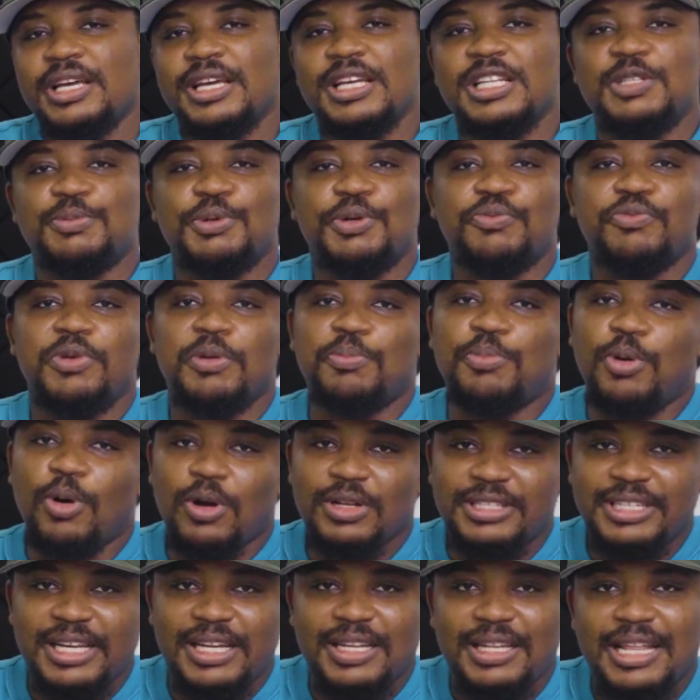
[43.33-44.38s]
It's been
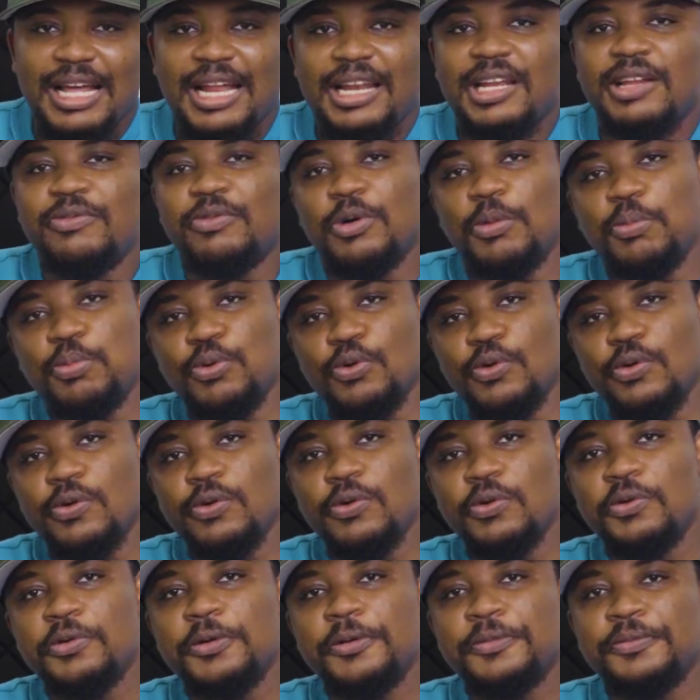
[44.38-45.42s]
reported that
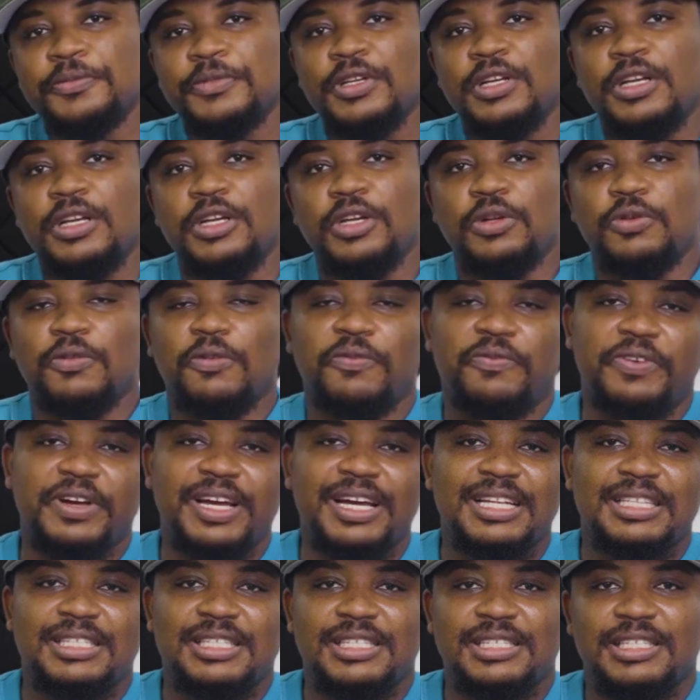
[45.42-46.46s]
Liverpool,
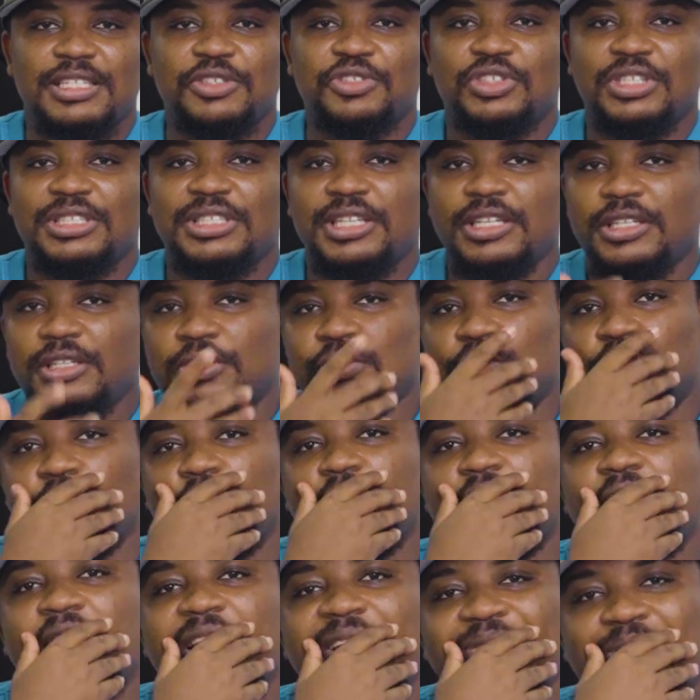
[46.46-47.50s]
Wirtz is interested in
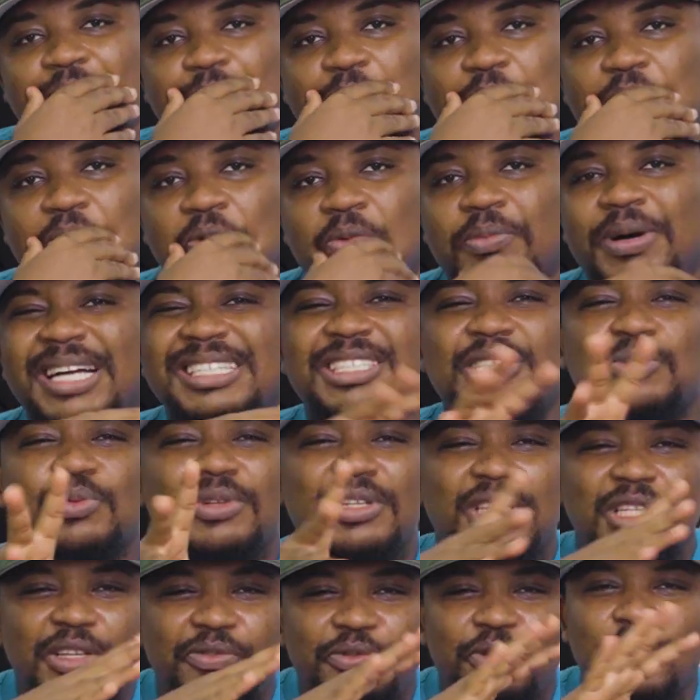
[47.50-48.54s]
joining Liverpool. But I just
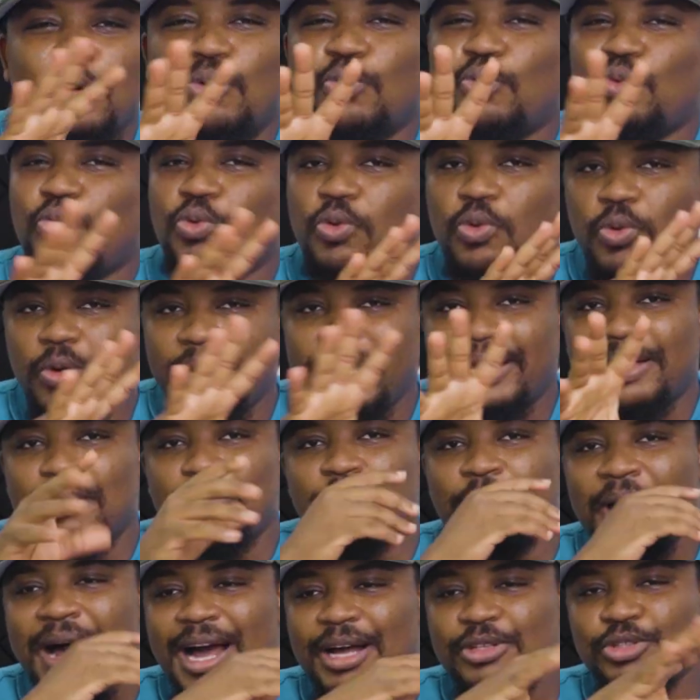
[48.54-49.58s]
want to give you a quick
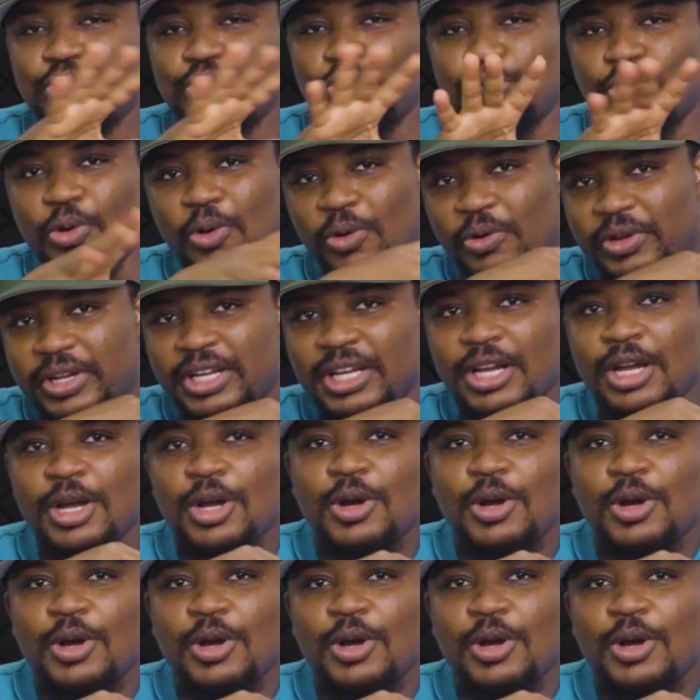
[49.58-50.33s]
backstory